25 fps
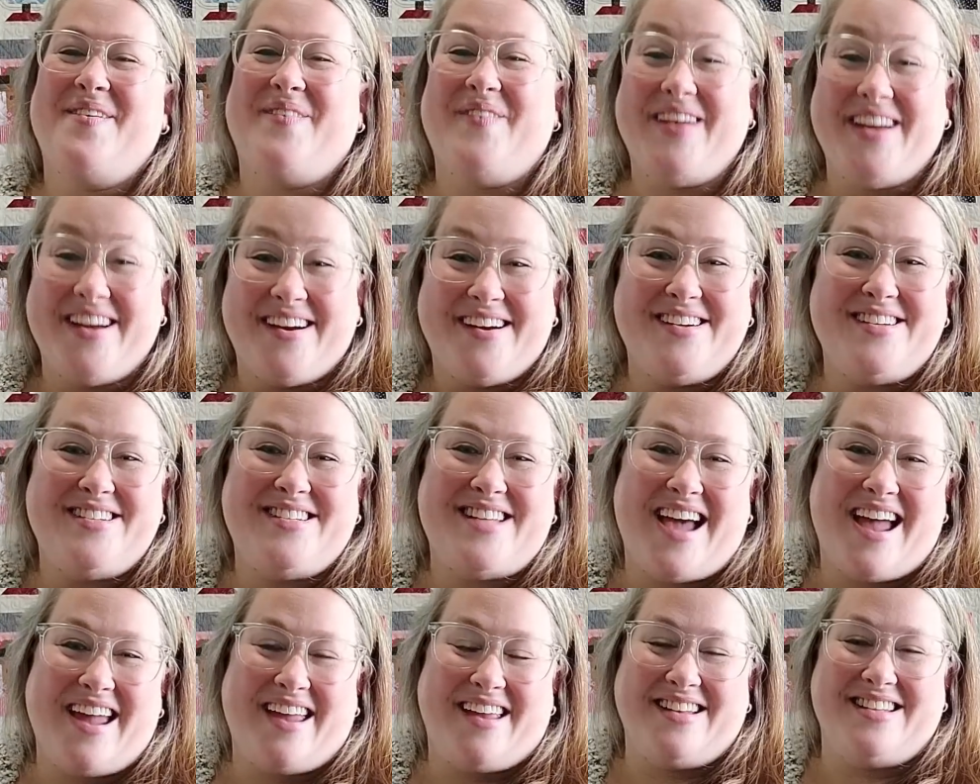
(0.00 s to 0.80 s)
We are
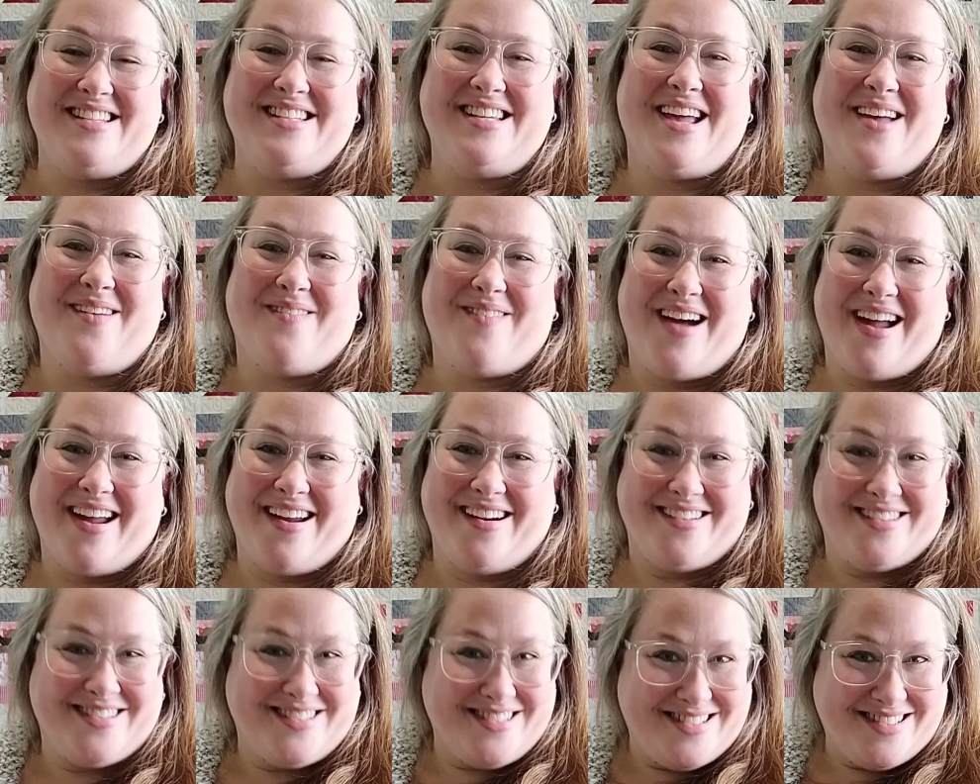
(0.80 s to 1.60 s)

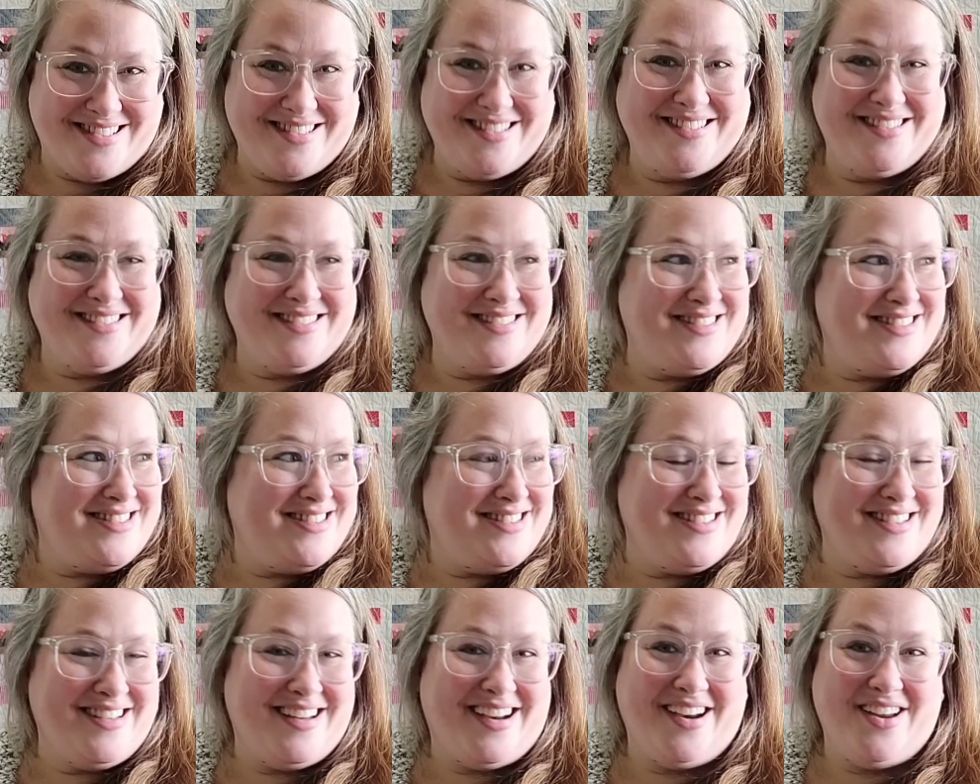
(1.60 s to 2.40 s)
DIYers.
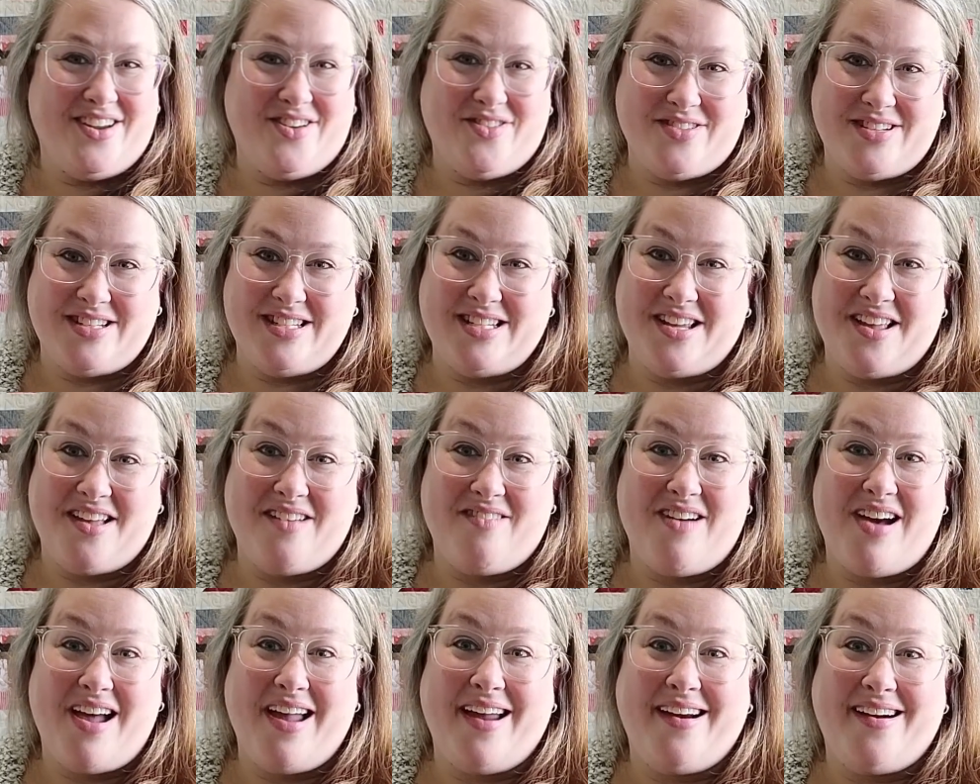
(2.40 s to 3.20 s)
Are you a
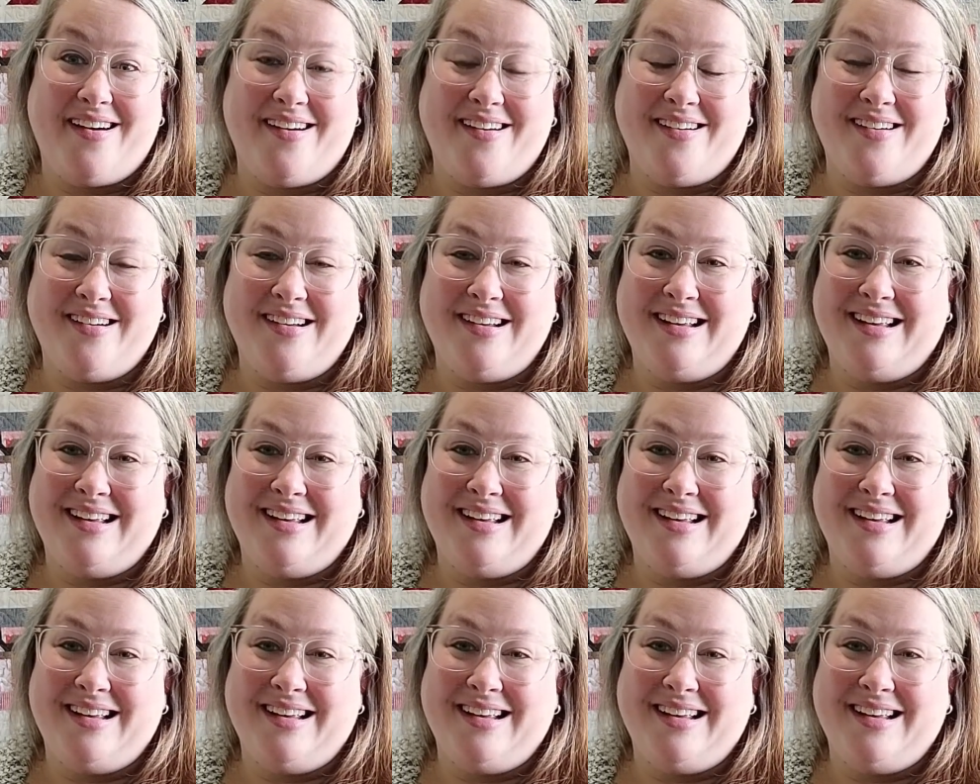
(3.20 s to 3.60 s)
DIYer?